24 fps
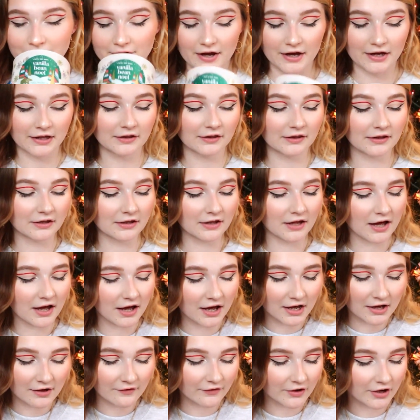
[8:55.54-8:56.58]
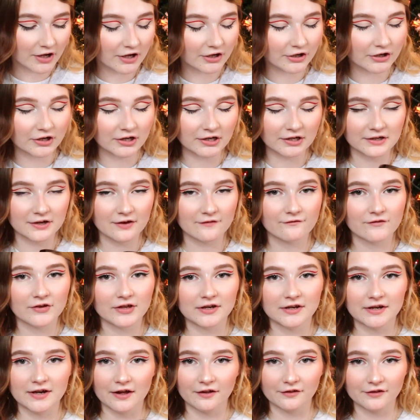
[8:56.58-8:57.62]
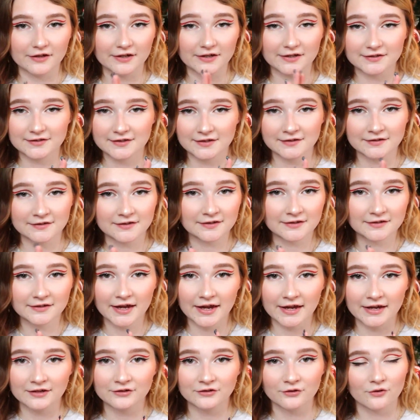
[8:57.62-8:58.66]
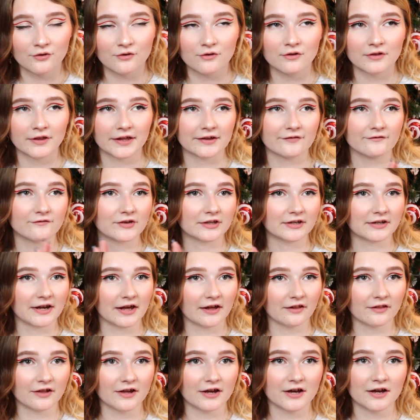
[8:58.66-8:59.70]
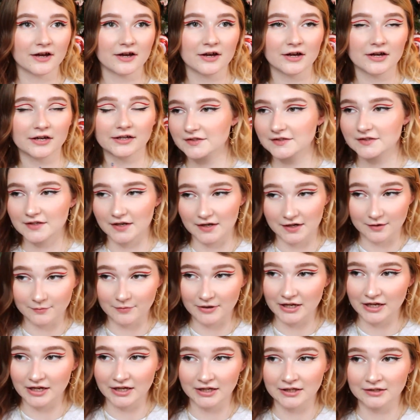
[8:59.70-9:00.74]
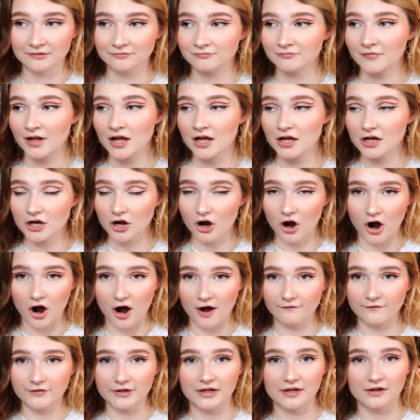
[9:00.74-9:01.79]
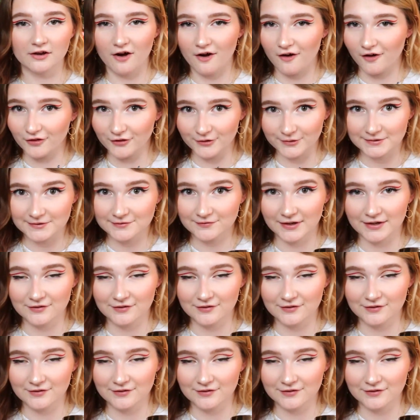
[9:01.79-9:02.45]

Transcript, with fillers: I love a good vanilla scented candle, like vanilla, cinnamon, coffee, all those